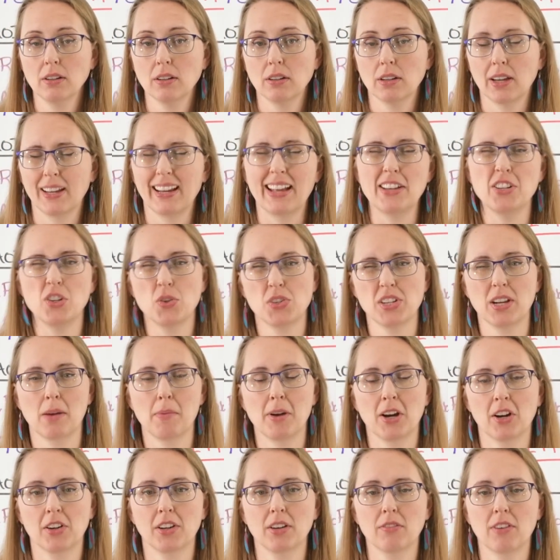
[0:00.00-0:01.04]
Again, using
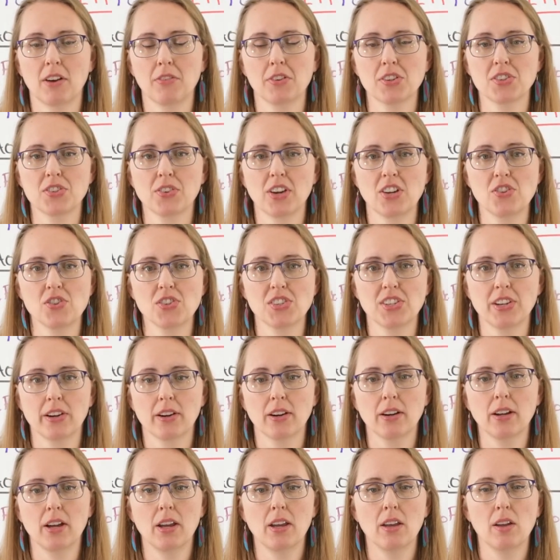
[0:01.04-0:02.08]
American reference ranges
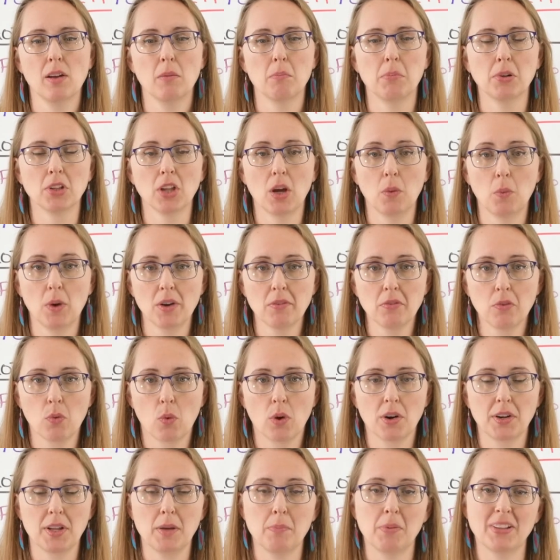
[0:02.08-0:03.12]
here, below
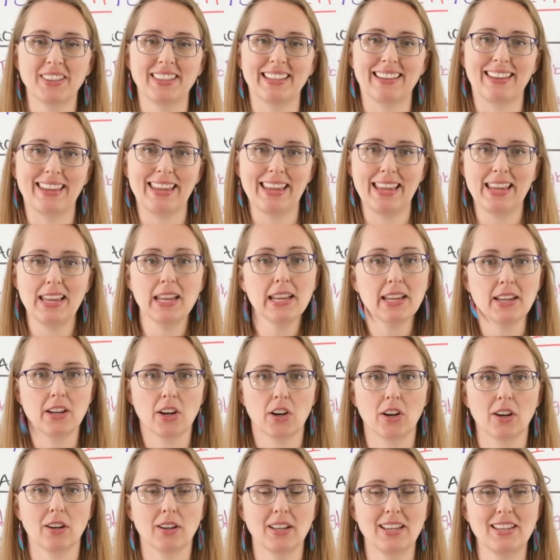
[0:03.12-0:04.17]
140. But the key
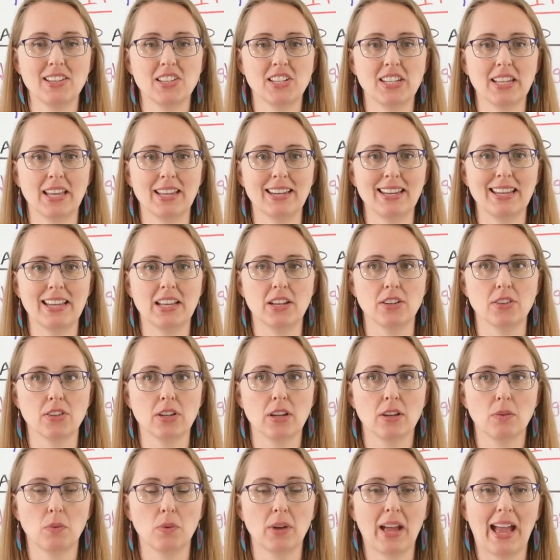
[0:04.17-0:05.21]
here is that it
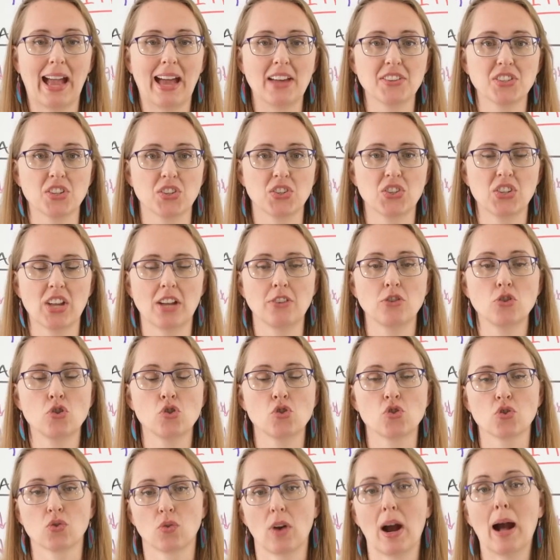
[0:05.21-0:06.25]
has a sudden
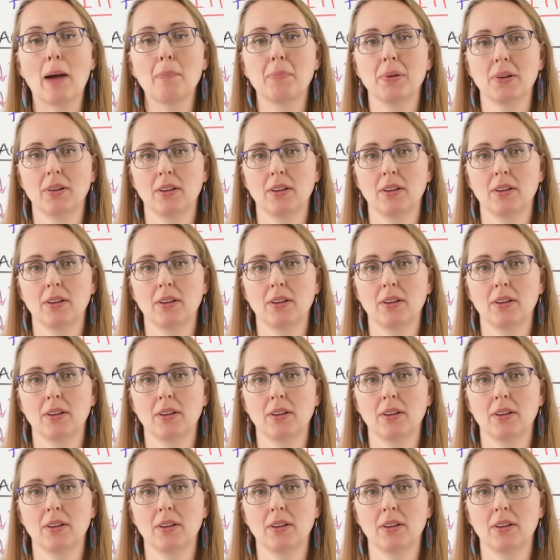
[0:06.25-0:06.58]
drop.